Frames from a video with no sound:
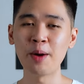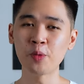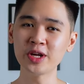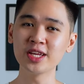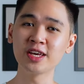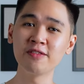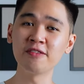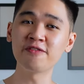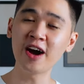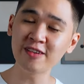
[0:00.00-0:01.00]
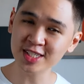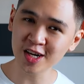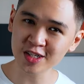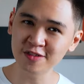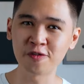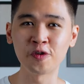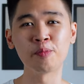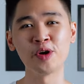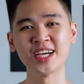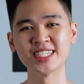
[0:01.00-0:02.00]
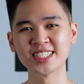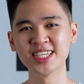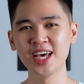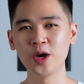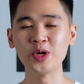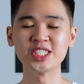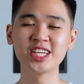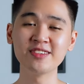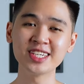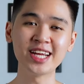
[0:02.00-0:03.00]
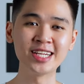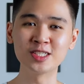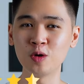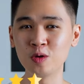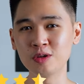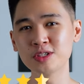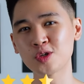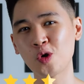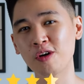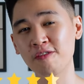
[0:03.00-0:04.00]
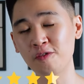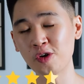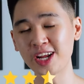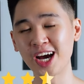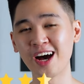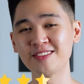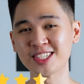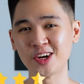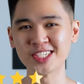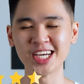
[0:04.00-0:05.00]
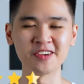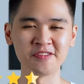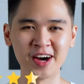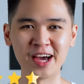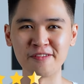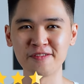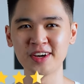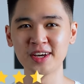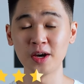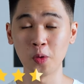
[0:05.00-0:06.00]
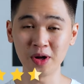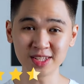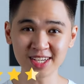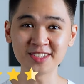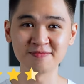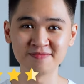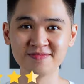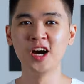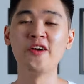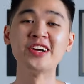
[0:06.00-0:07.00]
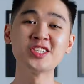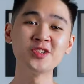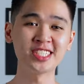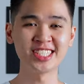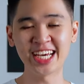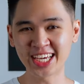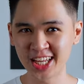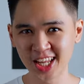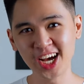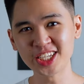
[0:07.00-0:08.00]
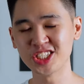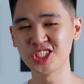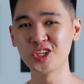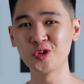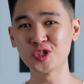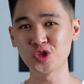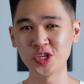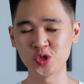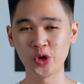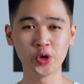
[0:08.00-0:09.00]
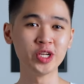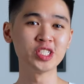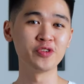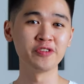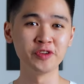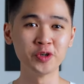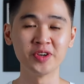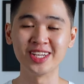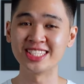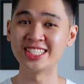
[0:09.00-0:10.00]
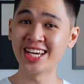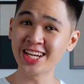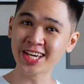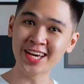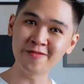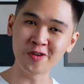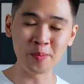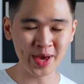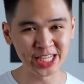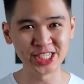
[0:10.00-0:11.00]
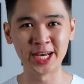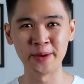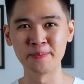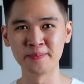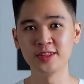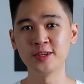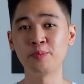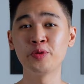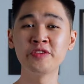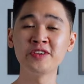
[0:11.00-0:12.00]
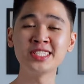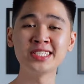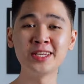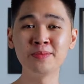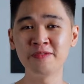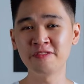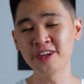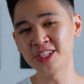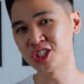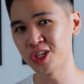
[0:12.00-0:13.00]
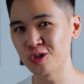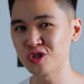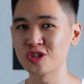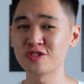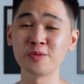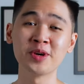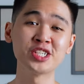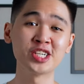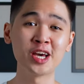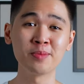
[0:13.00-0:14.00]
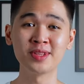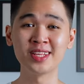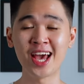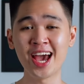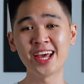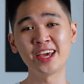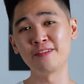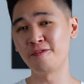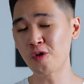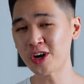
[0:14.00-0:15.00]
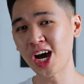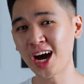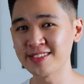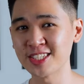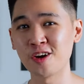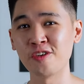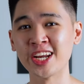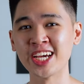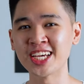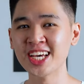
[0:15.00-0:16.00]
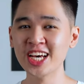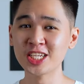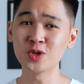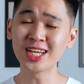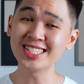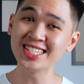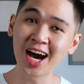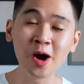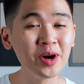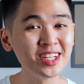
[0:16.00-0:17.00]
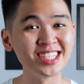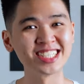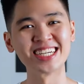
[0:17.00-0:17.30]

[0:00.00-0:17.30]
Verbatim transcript: I'm going to give it five stars for price, which gives it a total score of four point five stars out of five. Well done. Alright, so the second last chino shorts we're going to review is yet again from H and M. The previous slim fit chino shorts from H and M had a four point five star rating, so let's see how well this